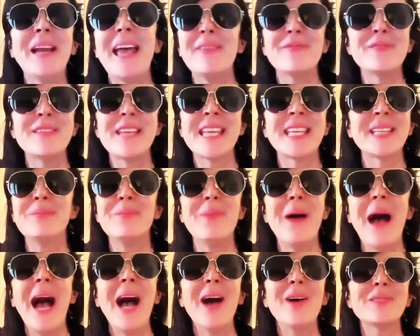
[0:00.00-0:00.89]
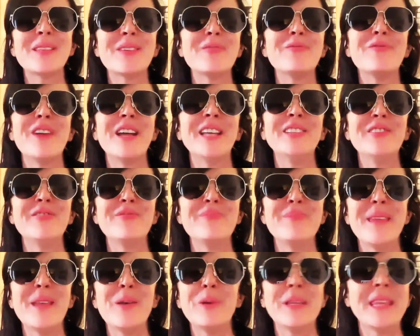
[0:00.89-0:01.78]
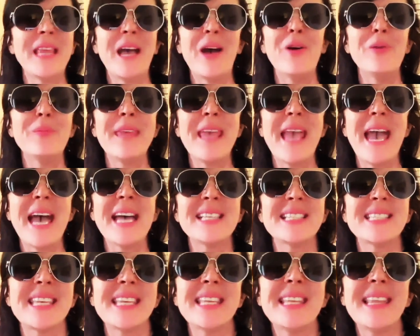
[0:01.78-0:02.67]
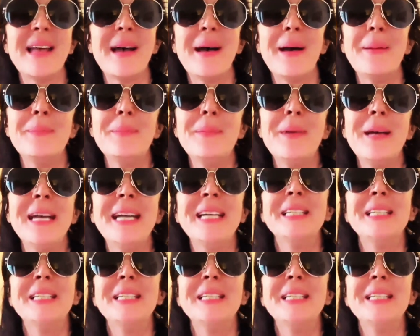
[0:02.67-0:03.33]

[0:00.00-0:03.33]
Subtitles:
have taken bows in front of me without me asking them,